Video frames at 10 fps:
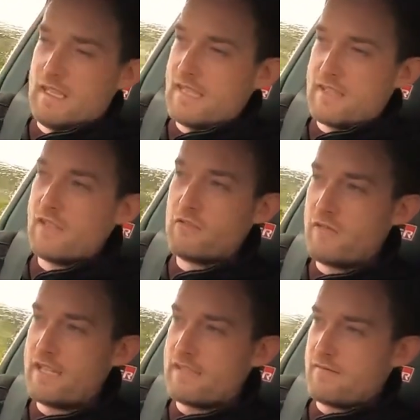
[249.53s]
it's still
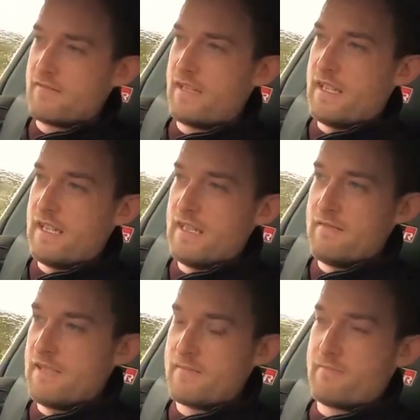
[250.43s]
great.
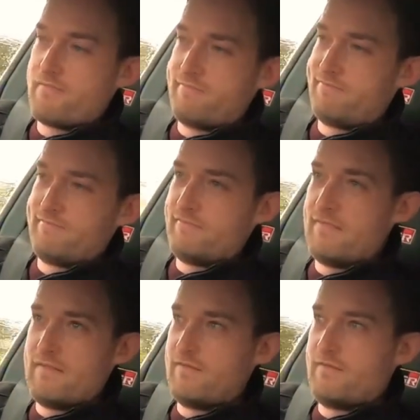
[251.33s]
It's,
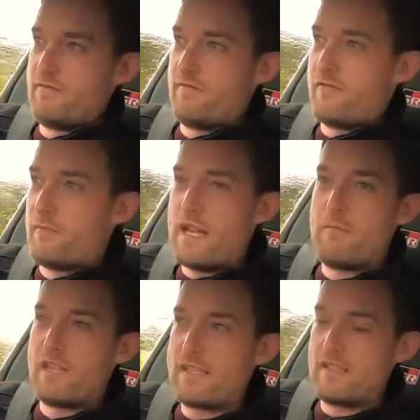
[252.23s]
for my
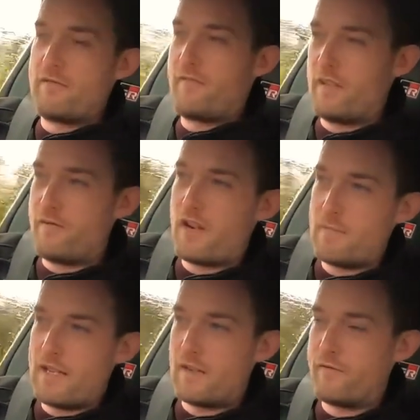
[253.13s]
money, still a far
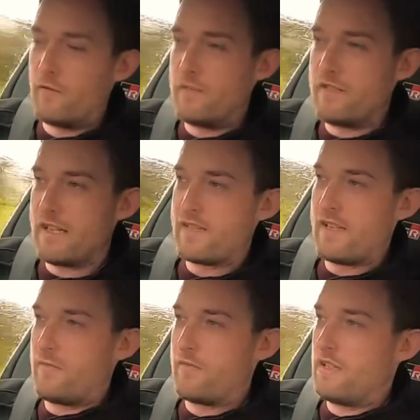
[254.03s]
better 4-wheel drive
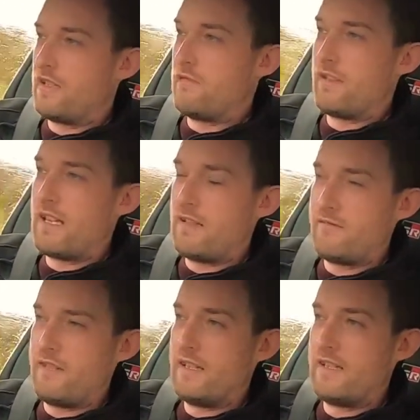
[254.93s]
setup than you would
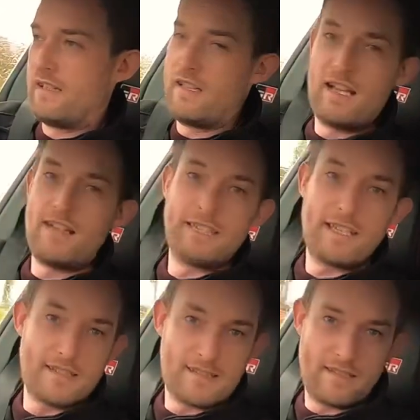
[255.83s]
have a Haldex
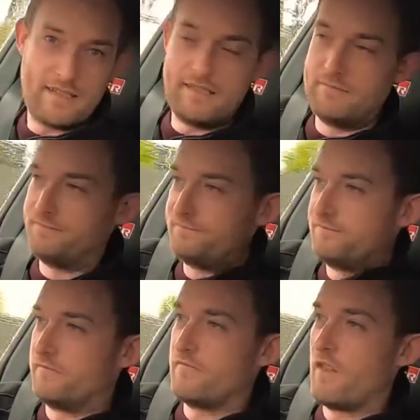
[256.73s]
in
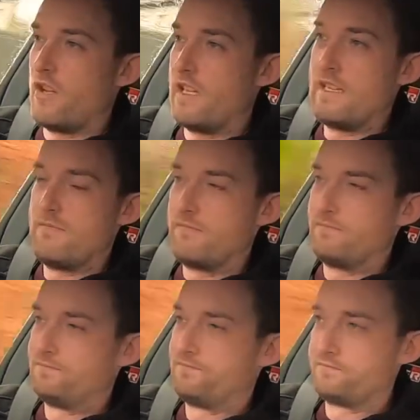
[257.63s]
Audi
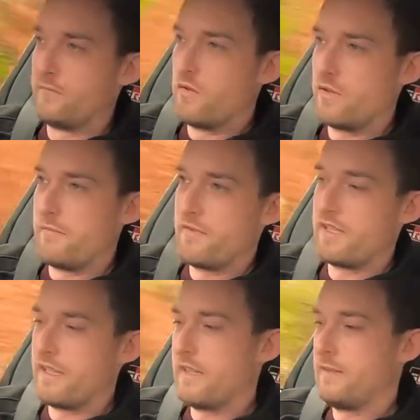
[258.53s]
or something
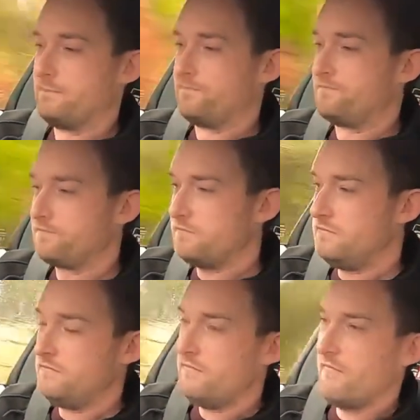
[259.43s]
like that.
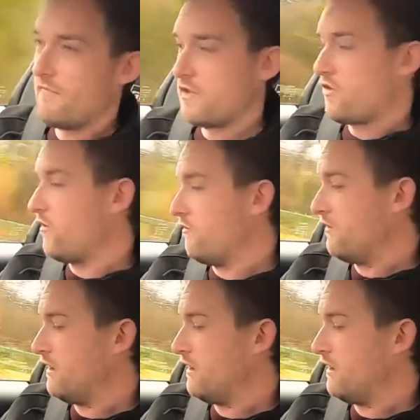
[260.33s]
So